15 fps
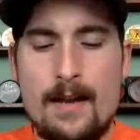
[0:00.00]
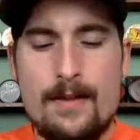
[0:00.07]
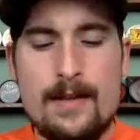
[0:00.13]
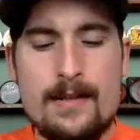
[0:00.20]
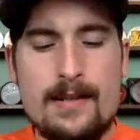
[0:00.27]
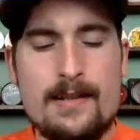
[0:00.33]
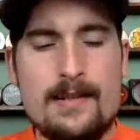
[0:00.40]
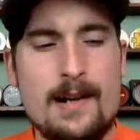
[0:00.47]

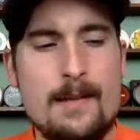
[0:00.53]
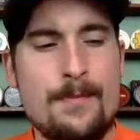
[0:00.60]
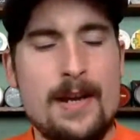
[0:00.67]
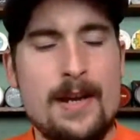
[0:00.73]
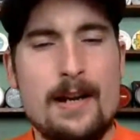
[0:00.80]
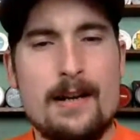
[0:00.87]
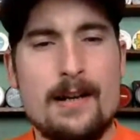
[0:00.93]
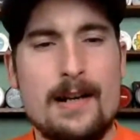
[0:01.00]
This is
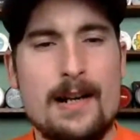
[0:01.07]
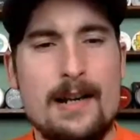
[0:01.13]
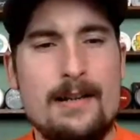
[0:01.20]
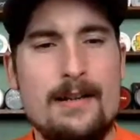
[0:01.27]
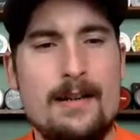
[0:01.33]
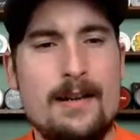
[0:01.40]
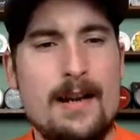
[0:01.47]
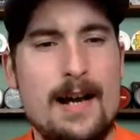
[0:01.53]
something
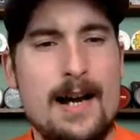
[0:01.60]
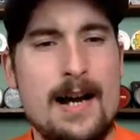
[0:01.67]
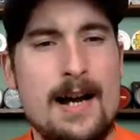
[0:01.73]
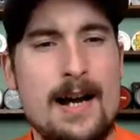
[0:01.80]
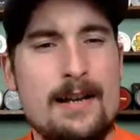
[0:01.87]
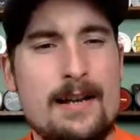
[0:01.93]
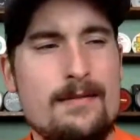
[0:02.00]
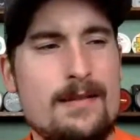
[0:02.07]
good
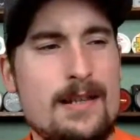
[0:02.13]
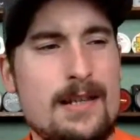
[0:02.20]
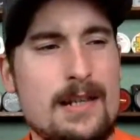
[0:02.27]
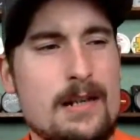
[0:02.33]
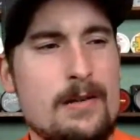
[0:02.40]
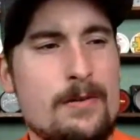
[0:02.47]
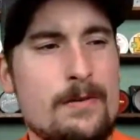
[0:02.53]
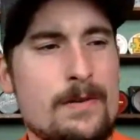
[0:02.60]
to
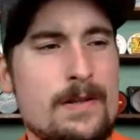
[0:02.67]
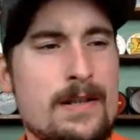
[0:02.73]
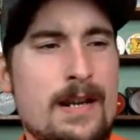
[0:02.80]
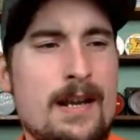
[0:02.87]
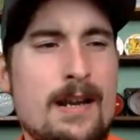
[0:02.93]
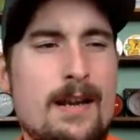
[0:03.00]
use